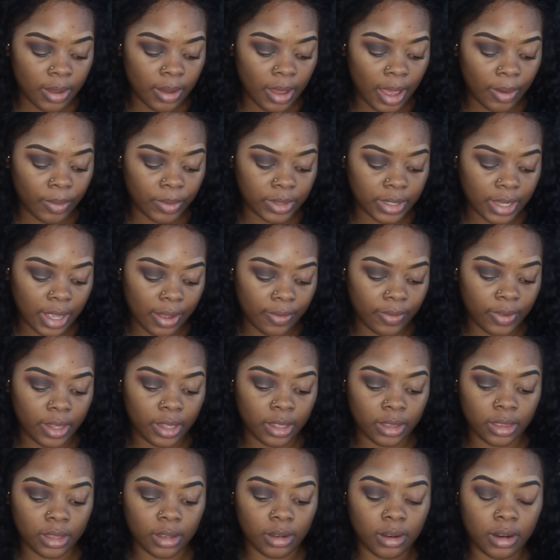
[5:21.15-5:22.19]
I was
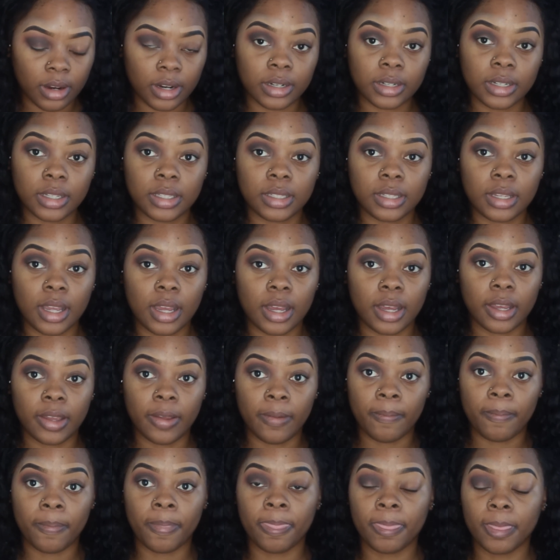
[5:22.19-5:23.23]
having the hardest
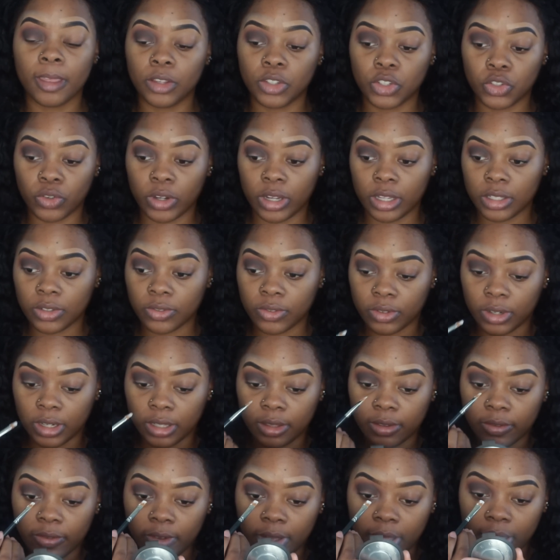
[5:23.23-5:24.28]
time transferring
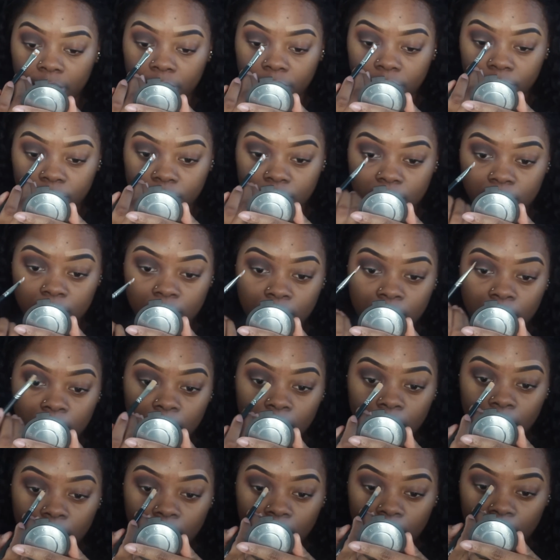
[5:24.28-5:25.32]
the files
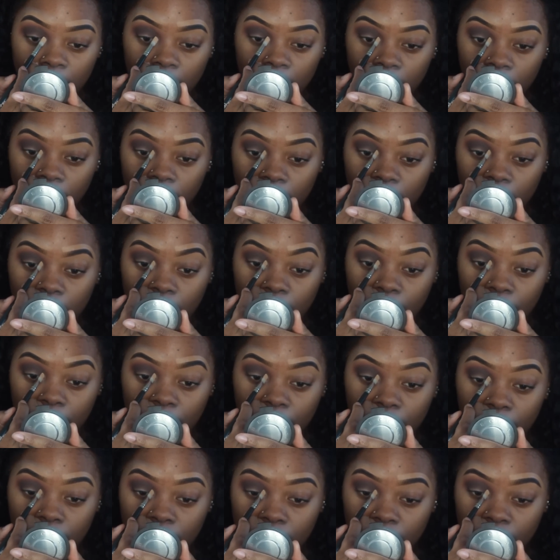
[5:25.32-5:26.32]
from